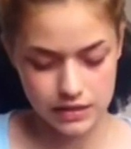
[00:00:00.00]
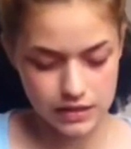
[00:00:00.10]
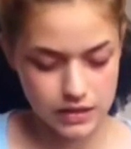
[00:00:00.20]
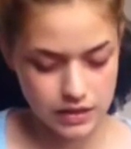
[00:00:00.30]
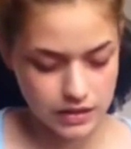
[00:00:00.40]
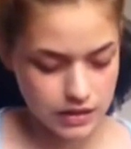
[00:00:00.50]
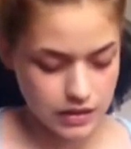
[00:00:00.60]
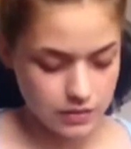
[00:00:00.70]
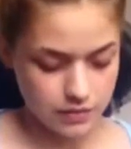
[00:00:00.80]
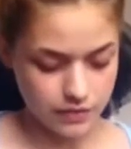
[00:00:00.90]
We
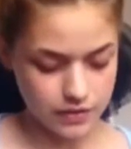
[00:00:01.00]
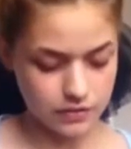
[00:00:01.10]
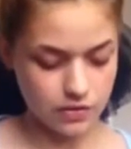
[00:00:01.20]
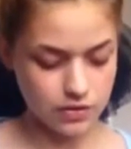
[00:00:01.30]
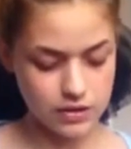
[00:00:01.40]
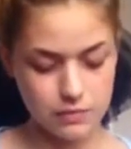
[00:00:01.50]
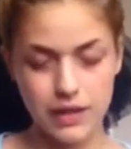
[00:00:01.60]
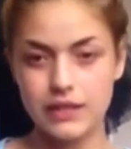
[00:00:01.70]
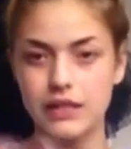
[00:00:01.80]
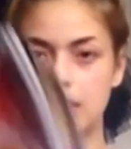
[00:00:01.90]
have loads of gossip
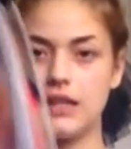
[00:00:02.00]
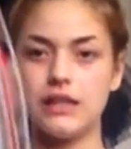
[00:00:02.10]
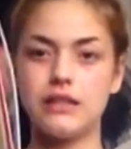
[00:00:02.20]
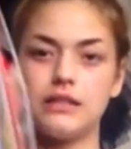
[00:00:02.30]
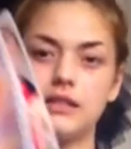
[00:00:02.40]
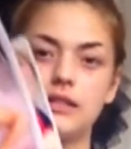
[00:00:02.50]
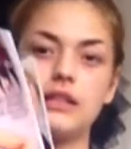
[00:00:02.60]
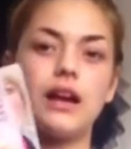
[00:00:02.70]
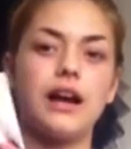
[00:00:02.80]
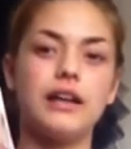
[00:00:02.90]

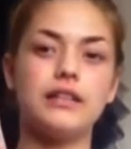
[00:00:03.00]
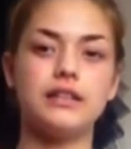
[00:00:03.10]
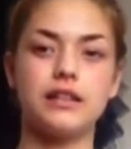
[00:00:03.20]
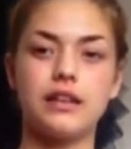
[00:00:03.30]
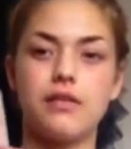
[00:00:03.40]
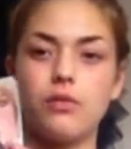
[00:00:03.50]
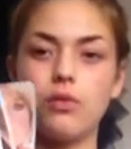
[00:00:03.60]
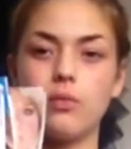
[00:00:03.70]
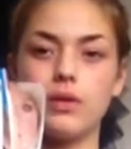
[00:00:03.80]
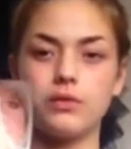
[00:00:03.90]
magazines, and they're all the
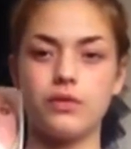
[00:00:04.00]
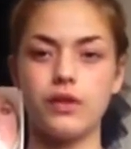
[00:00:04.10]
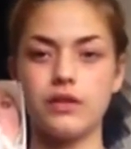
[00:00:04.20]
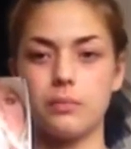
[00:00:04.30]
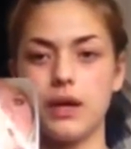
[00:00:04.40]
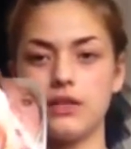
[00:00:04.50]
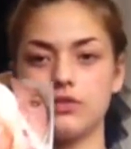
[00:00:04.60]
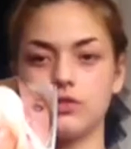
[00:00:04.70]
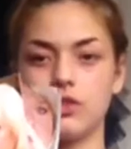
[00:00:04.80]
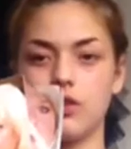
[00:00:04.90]
ones with loads of
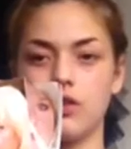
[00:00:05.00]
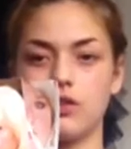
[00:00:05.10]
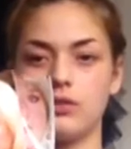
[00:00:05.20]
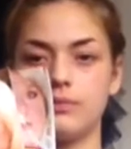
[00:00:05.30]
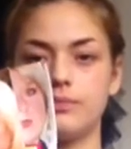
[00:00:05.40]
pictures on.